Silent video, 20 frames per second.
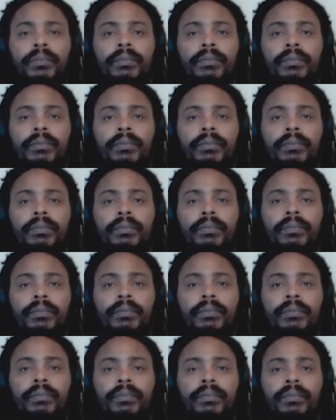
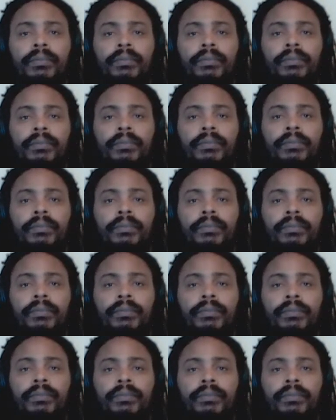
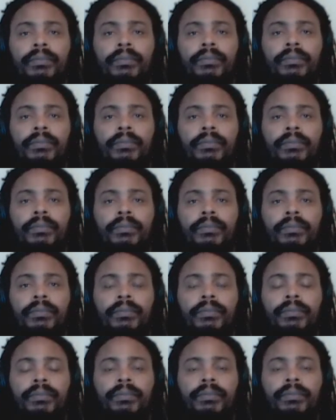
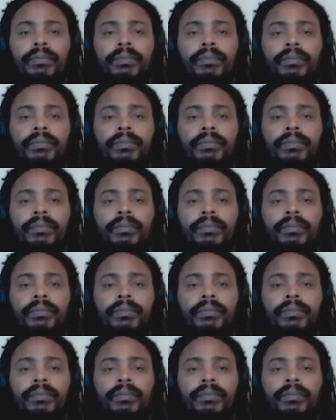(silence)